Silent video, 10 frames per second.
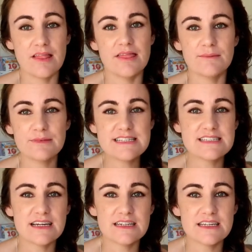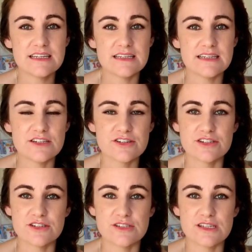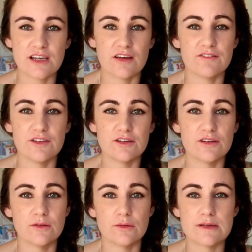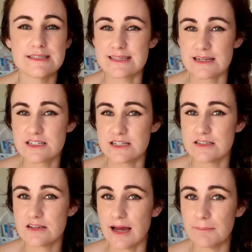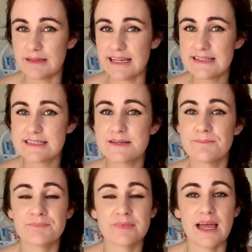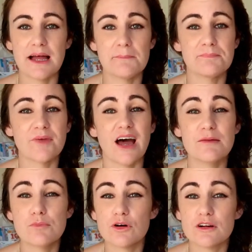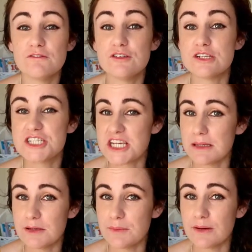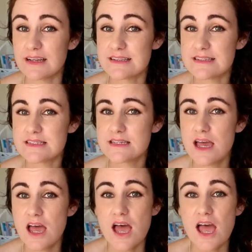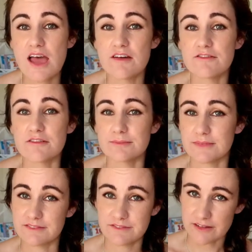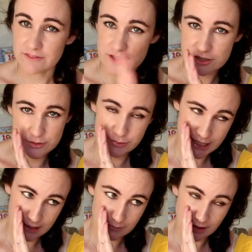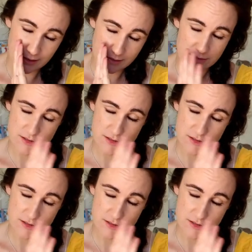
Then we started introducing a few suction type plates. I bought a few cheapy ones from my favorite shop, Kmart,